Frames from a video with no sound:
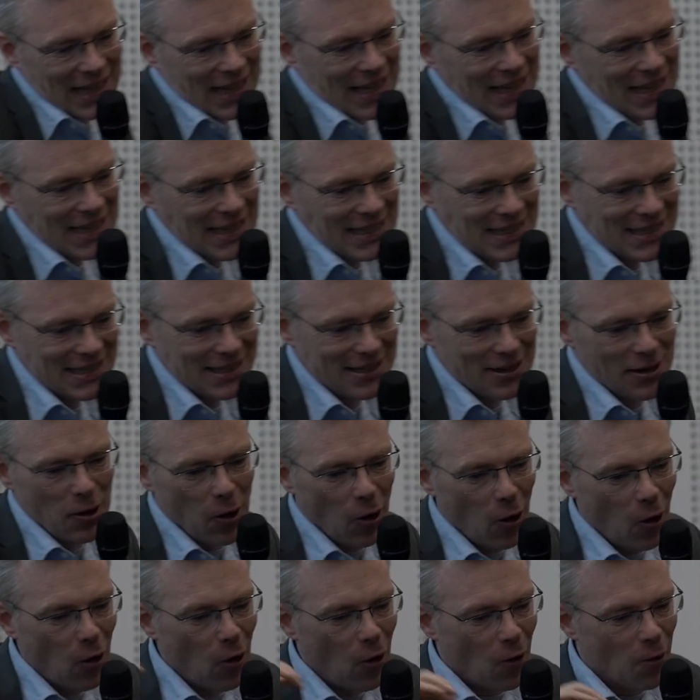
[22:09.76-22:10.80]
lead
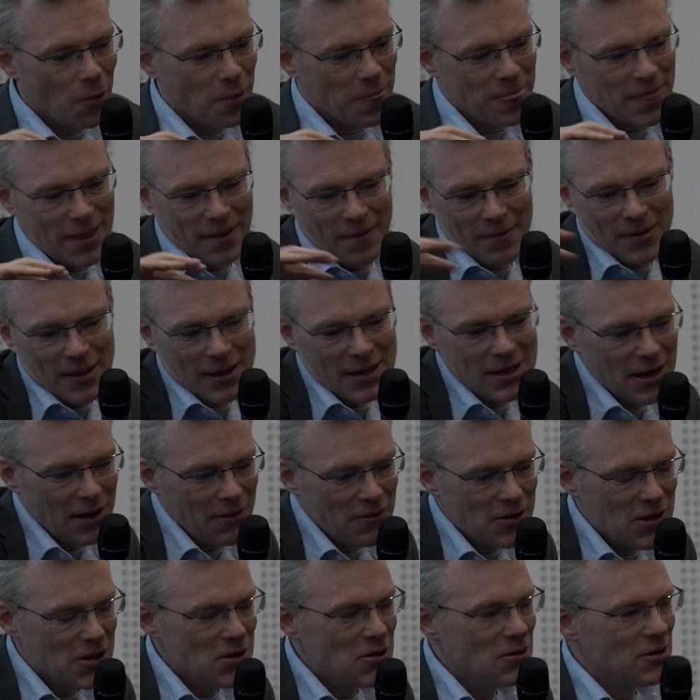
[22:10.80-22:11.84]
on, you
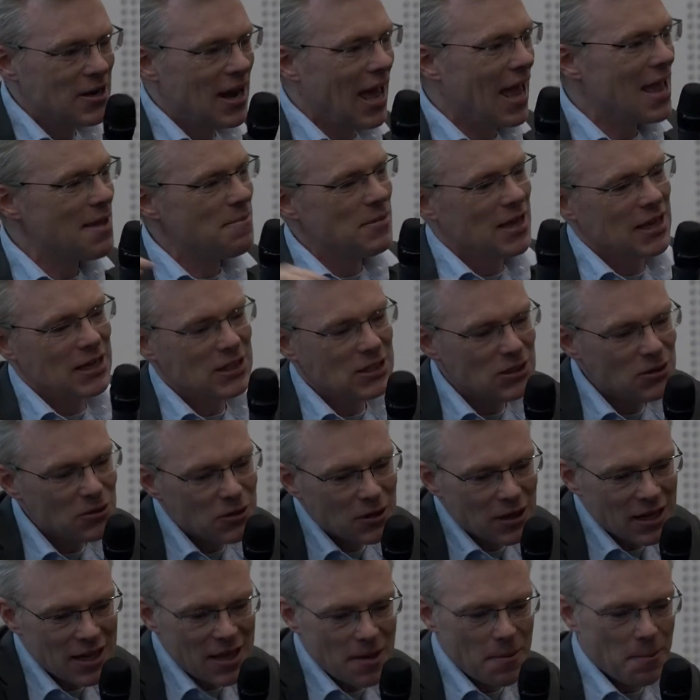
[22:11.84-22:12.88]
know, you name it,
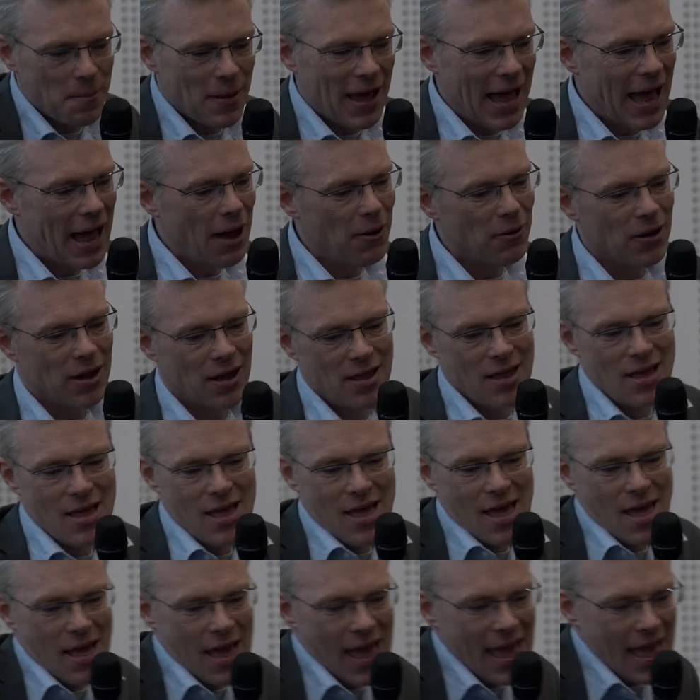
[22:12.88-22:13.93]
nuclear power,
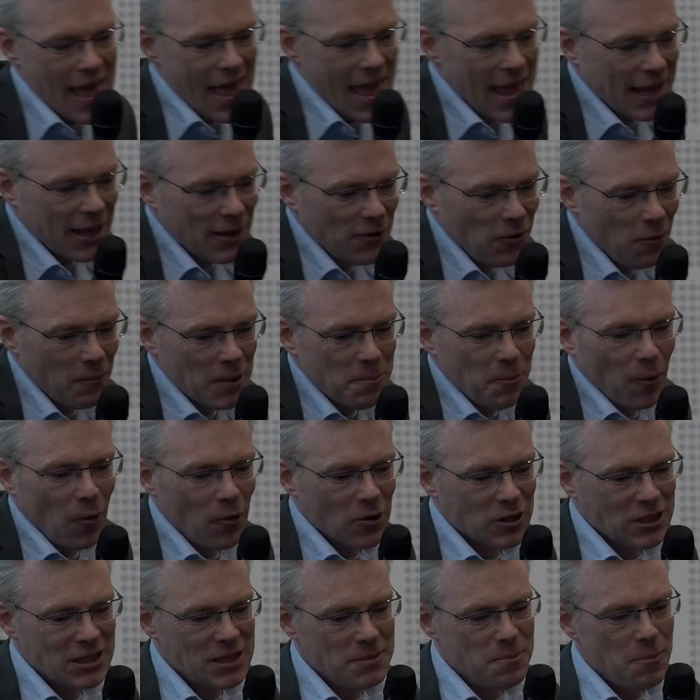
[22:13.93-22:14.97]
economic
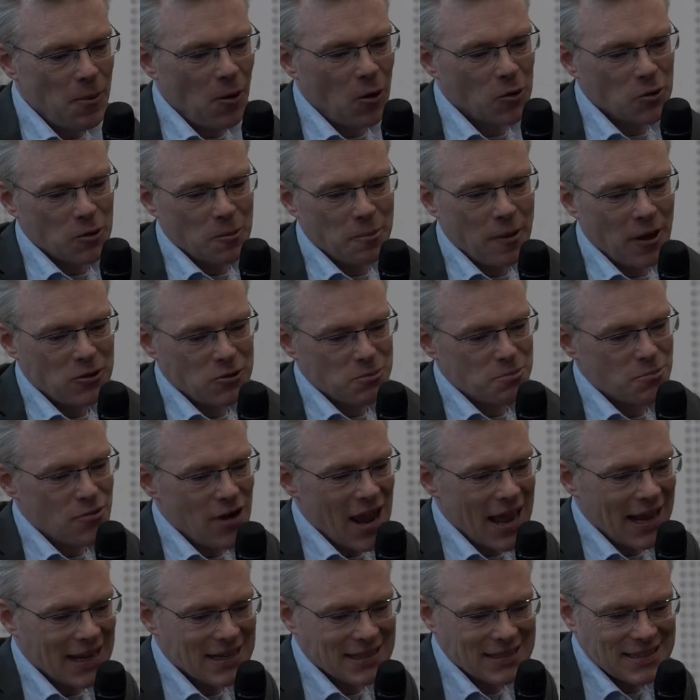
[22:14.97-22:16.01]
policy
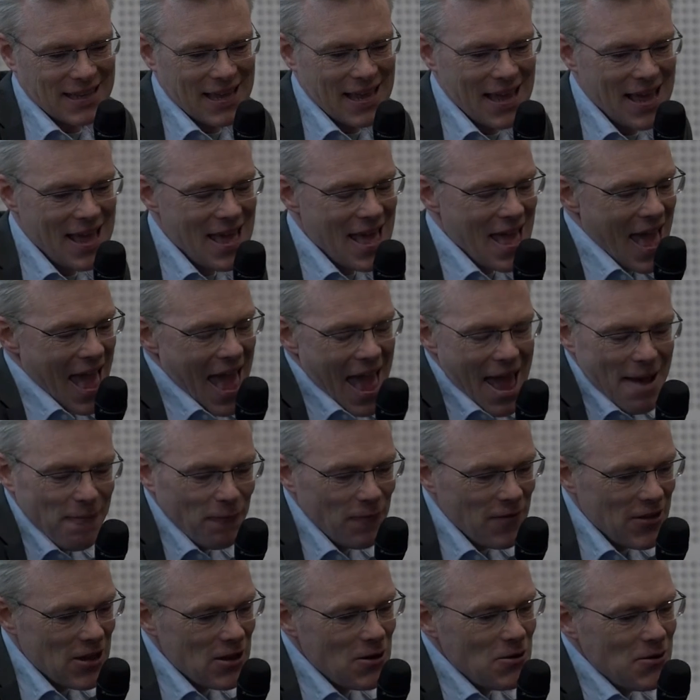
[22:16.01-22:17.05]
post-Brexit,
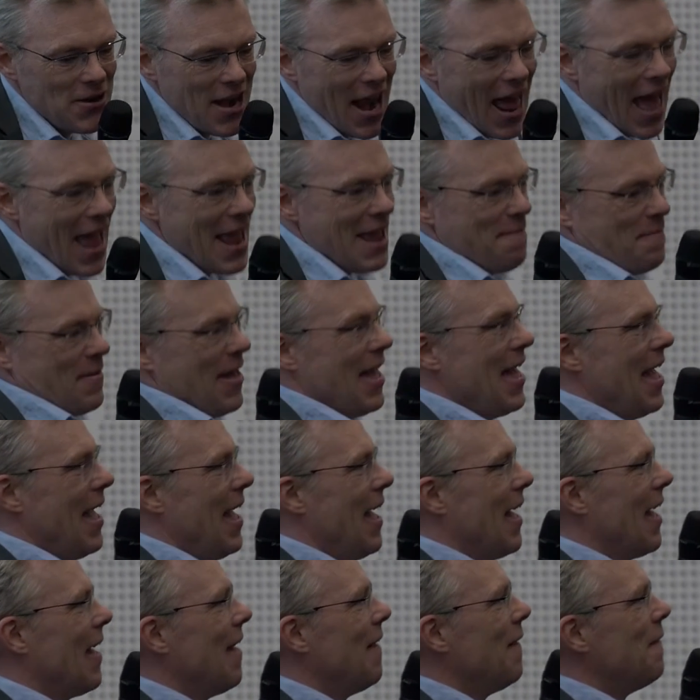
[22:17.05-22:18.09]
you name
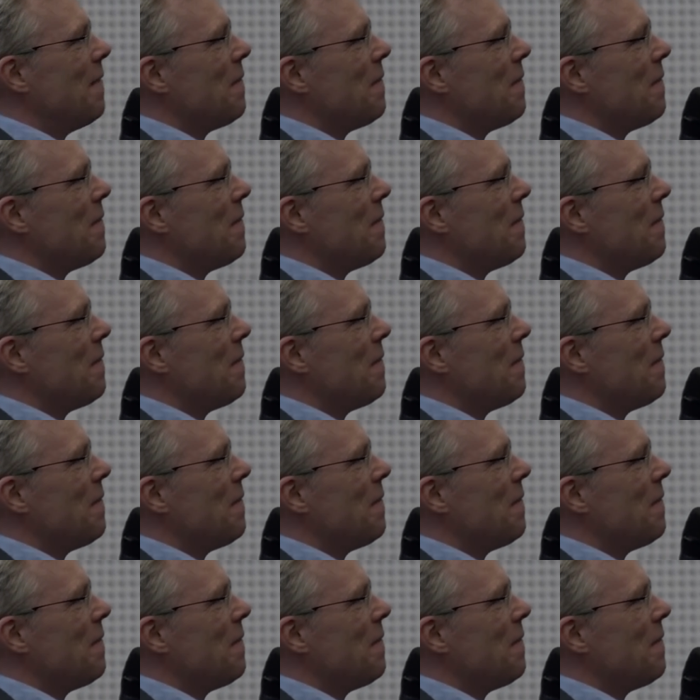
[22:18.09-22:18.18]
it,